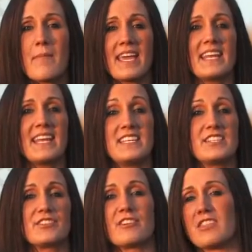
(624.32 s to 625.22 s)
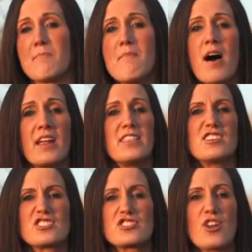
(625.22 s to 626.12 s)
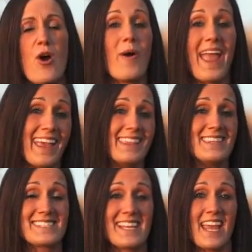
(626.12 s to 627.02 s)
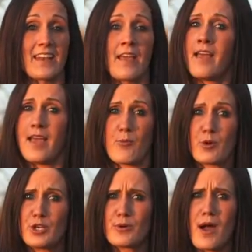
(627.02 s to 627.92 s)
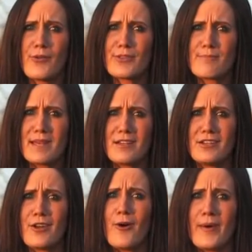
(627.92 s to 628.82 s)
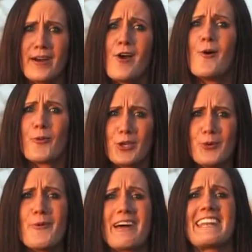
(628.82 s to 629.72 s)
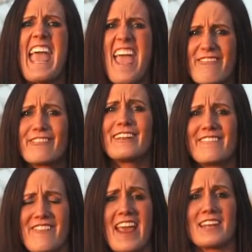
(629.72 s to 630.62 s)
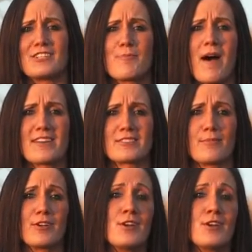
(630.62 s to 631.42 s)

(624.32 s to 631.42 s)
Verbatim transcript: make it easier in the mud, the snow, and the sand. And when you're out in the middle of nowhere, well, you want every advantage possible.